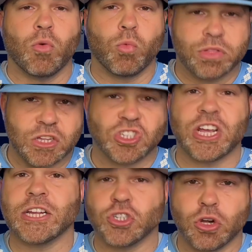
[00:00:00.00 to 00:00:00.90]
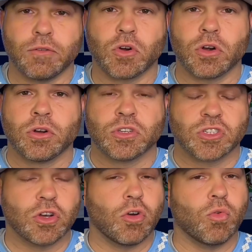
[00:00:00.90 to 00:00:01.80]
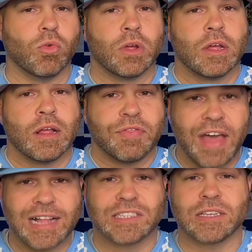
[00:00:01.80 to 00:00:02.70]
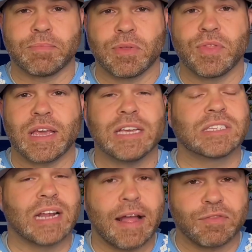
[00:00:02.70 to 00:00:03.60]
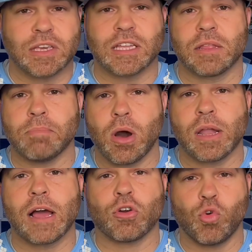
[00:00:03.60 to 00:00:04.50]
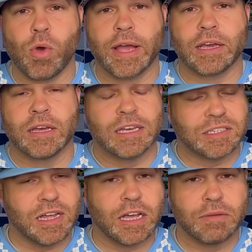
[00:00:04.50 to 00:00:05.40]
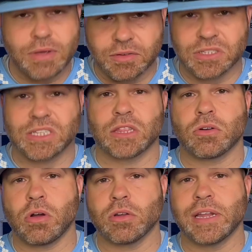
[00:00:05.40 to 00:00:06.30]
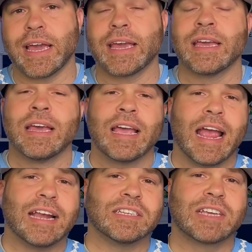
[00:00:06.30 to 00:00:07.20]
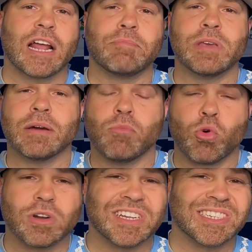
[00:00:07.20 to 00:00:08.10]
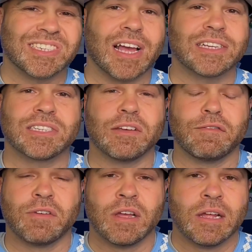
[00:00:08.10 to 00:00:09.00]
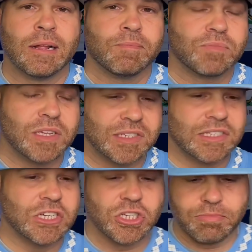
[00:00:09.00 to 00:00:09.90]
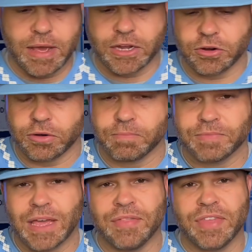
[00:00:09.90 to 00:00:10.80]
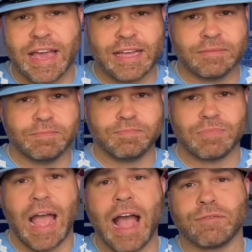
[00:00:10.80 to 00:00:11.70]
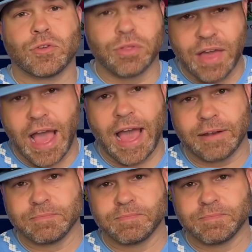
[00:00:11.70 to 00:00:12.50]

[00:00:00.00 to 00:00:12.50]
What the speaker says: with the changeover. So that's something that he's going to have to get the ball out quick. He's not going to be able to sit there all day, and he's got to be a more decisive decision maker. And then after that,